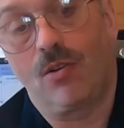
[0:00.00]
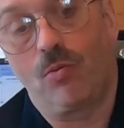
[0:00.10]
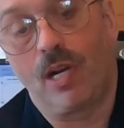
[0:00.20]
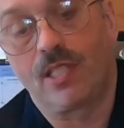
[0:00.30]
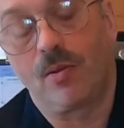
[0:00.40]

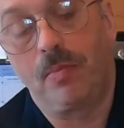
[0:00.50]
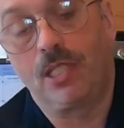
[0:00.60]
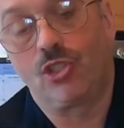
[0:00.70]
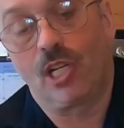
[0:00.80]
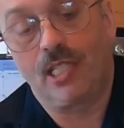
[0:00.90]
was the
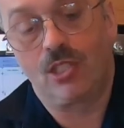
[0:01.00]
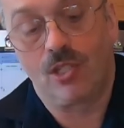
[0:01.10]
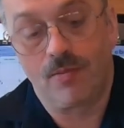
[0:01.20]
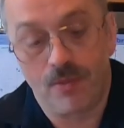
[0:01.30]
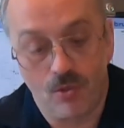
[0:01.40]
big change.
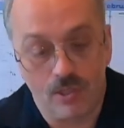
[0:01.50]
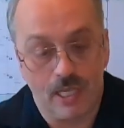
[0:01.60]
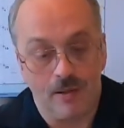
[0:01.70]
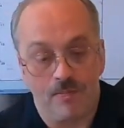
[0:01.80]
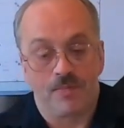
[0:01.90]

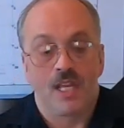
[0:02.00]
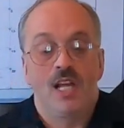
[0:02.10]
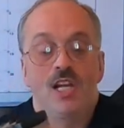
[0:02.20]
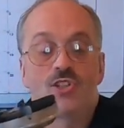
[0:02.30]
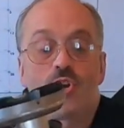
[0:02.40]
Okay,
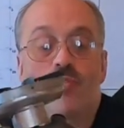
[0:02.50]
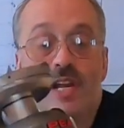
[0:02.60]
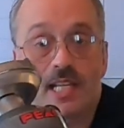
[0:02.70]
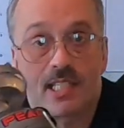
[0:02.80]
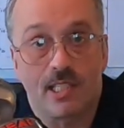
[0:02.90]
the
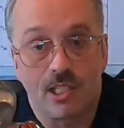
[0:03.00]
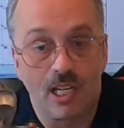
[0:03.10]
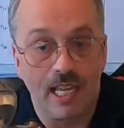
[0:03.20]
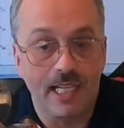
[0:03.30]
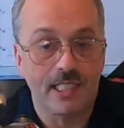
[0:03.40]
rest,
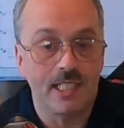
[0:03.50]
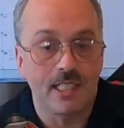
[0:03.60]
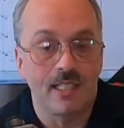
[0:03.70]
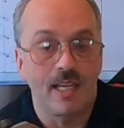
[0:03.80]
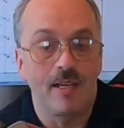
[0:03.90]
the leg
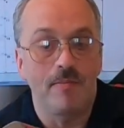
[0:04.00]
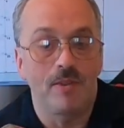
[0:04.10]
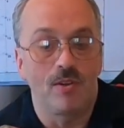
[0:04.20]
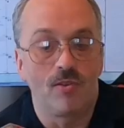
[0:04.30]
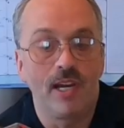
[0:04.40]
system,
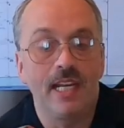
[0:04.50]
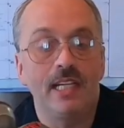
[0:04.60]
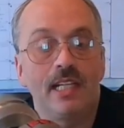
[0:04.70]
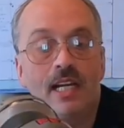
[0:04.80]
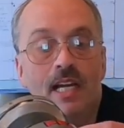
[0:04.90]
the
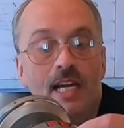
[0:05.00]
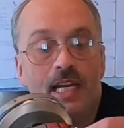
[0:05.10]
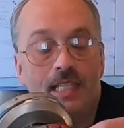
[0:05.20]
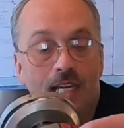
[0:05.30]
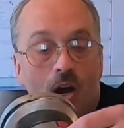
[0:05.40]
ring,
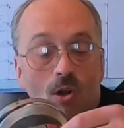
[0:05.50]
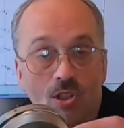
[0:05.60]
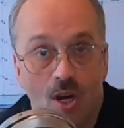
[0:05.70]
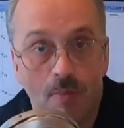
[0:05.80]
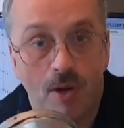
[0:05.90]
they all
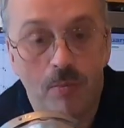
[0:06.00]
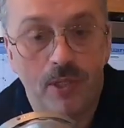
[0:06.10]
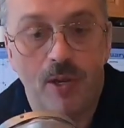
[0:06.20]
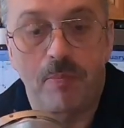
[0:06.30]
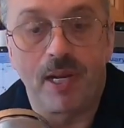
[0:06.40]
come up
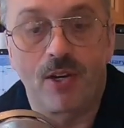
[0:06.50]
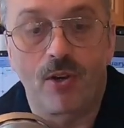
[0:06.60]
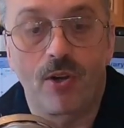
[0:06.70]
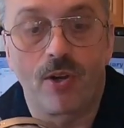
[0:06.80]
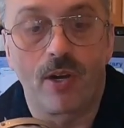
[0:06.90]
with a
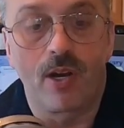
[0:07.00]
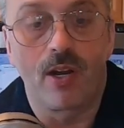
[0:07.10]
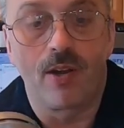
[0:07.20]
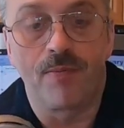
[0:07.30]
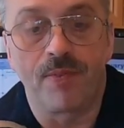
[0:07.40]

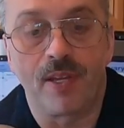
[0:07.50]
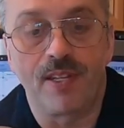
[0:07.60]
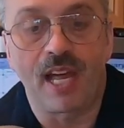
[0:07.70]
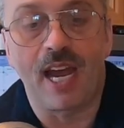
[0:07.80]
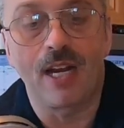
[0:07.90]
better
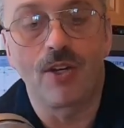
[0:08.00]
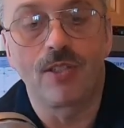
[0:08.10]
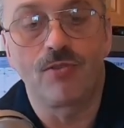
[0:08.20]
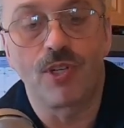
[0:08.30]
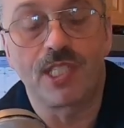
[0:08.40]

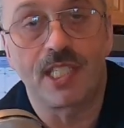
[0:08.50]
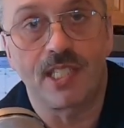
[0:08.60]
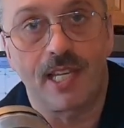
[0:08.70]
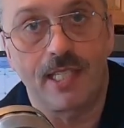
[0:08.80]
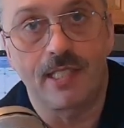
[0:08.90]
nylon
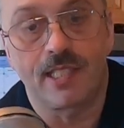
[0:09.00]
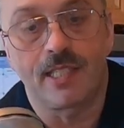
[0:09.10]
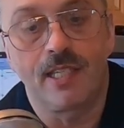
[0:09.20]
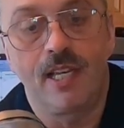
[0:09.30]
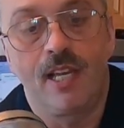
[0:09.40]
resistance